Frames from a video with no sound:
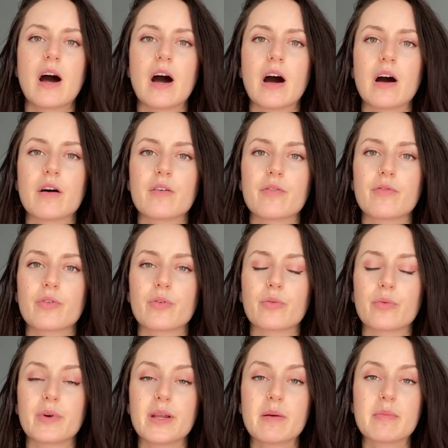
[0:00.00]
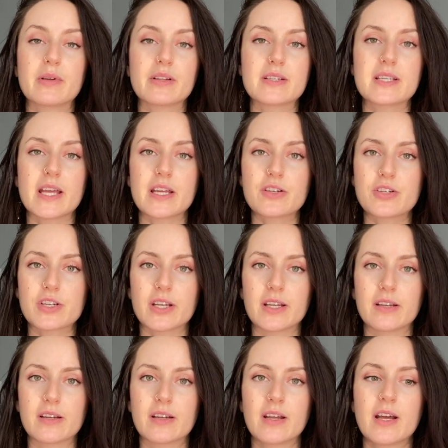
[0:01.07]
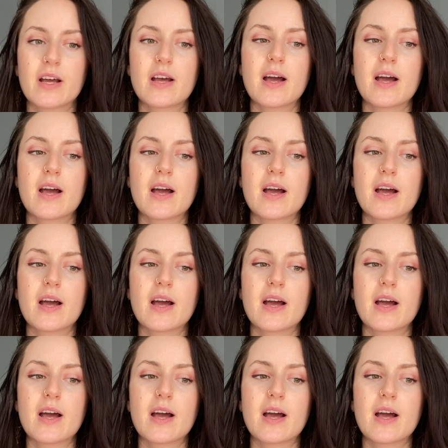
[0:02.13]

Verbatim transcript: of rehabilitation